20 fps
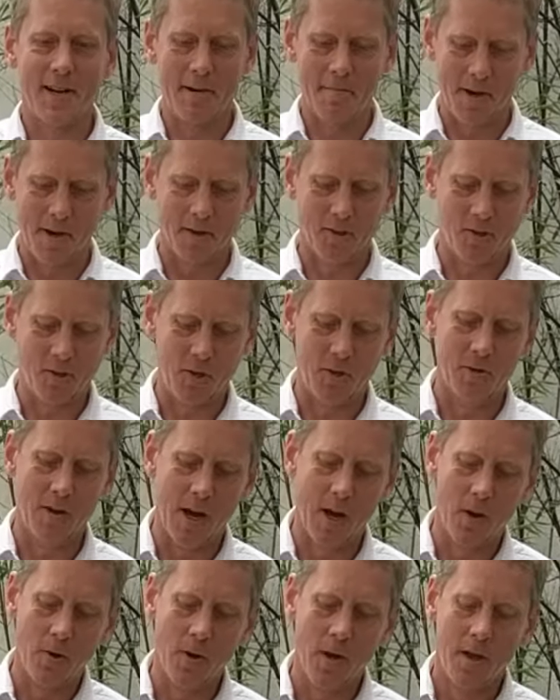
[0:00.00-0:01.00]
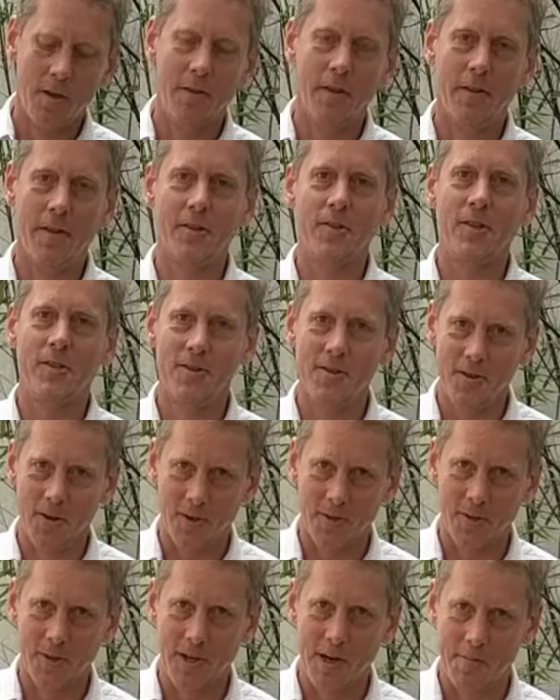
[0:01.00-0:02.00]
amongst you know that this is
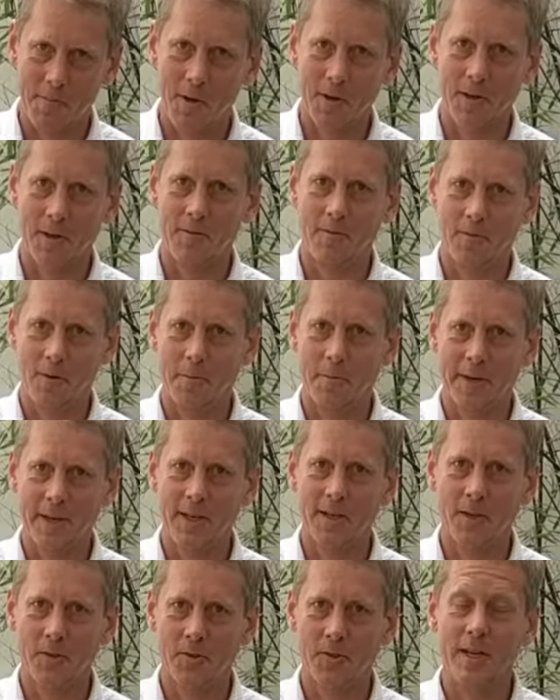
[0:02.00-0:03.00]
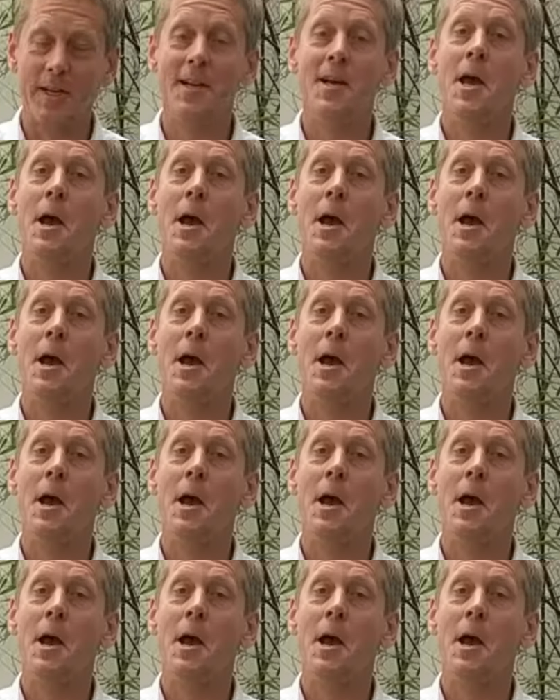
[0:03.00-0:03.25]
not a bottle of Romani Conti,